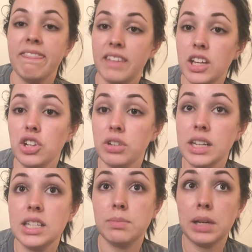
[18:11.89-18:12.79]
Then you
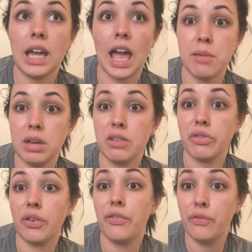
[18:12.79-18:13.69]
need to be aiming
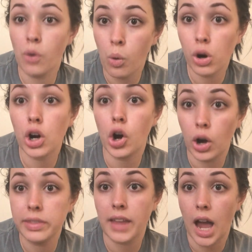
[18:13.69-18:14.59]
for 4
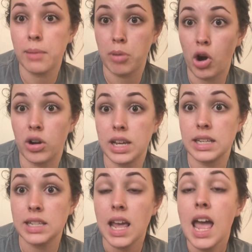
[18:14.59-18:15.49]
online
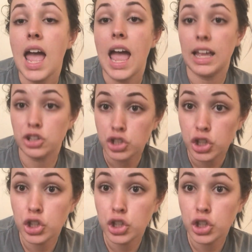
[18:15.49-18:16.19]
parties and